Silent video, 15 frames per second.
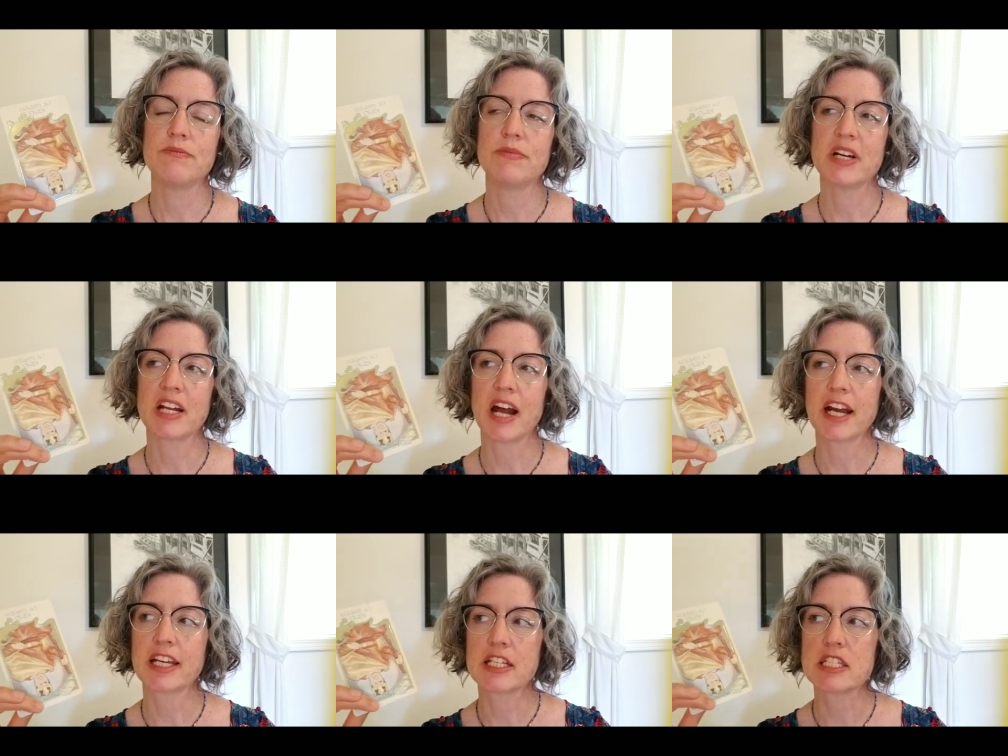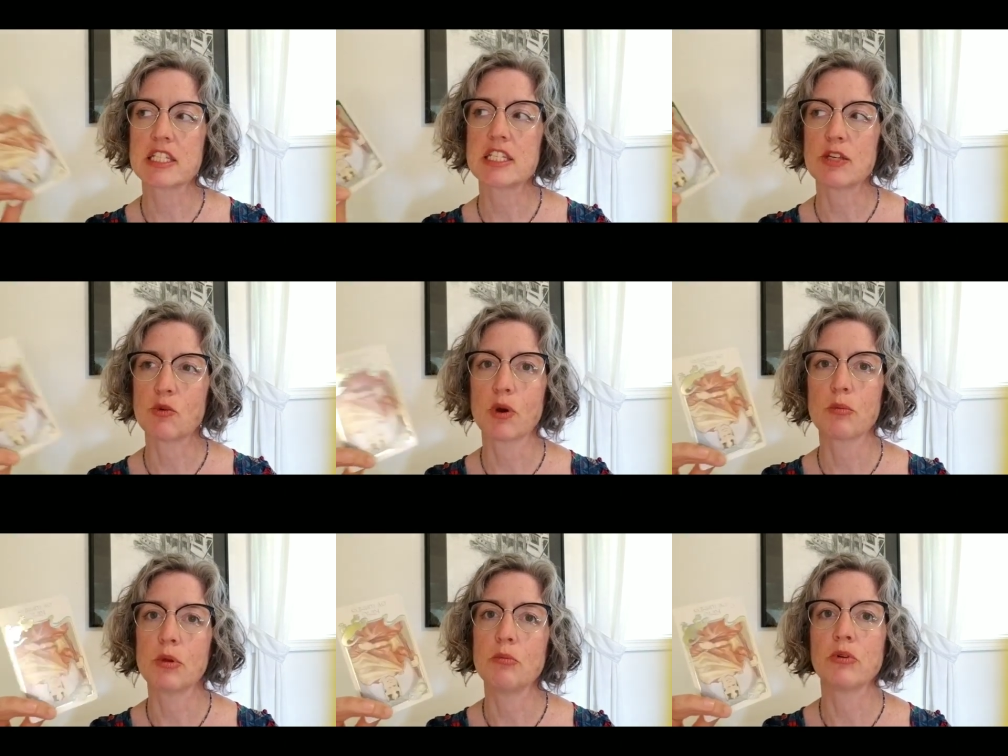but I can see
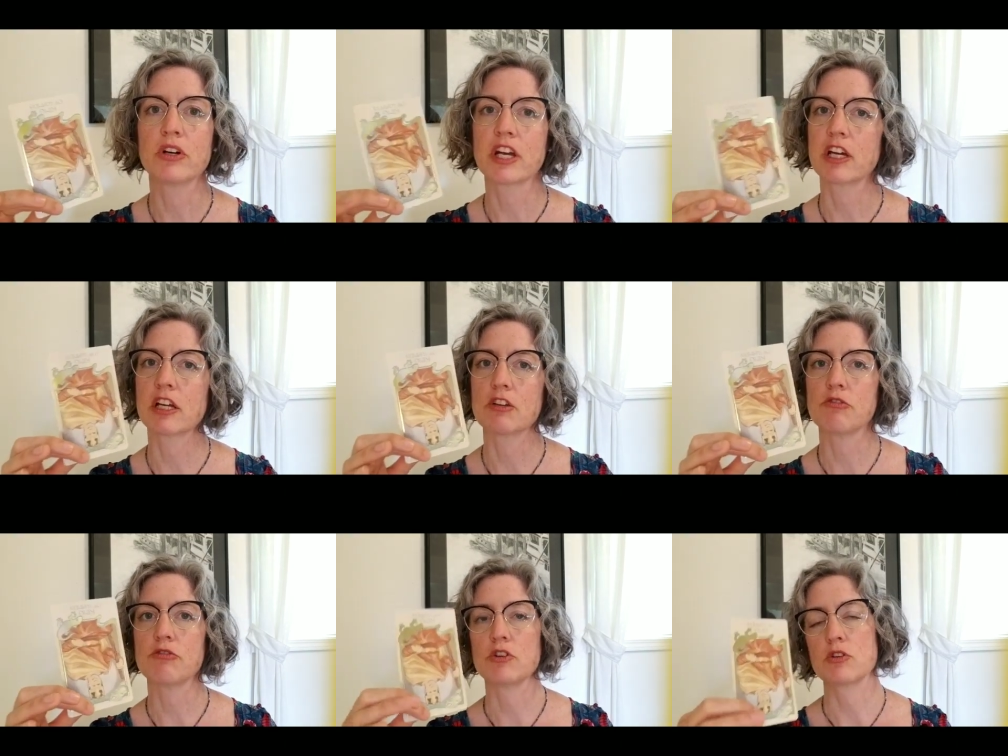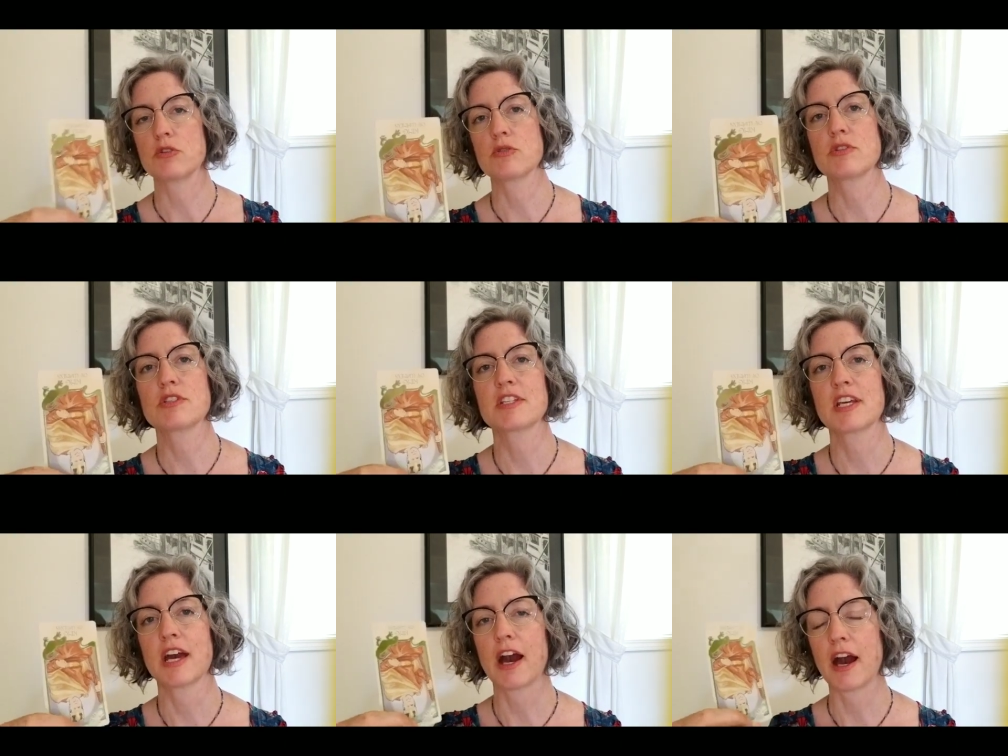why people get
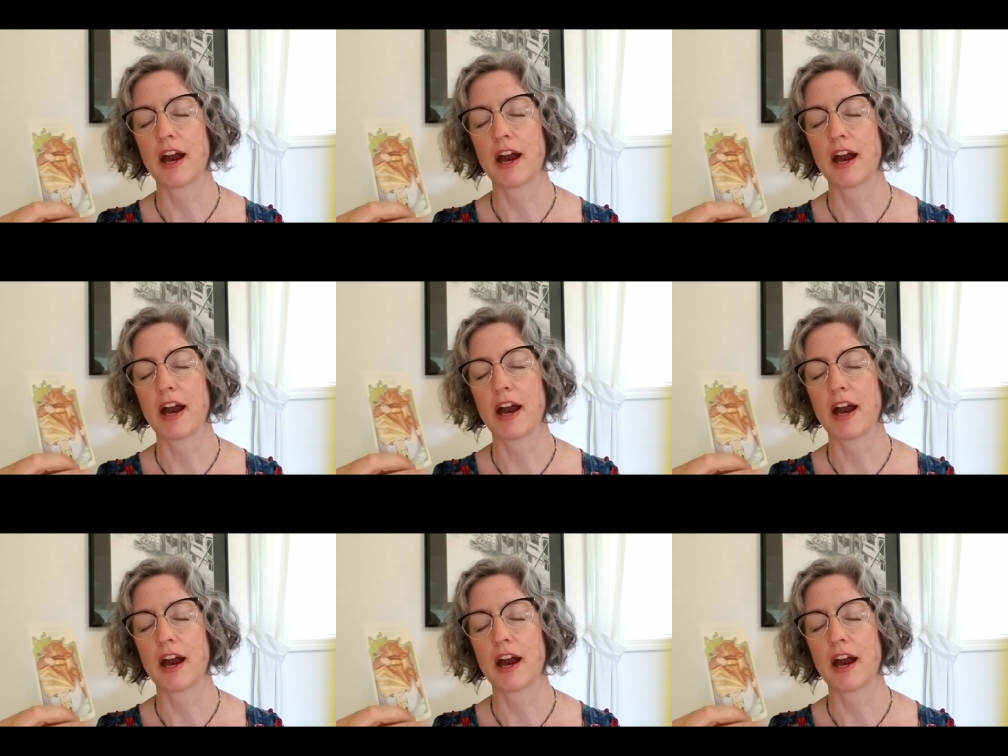confused.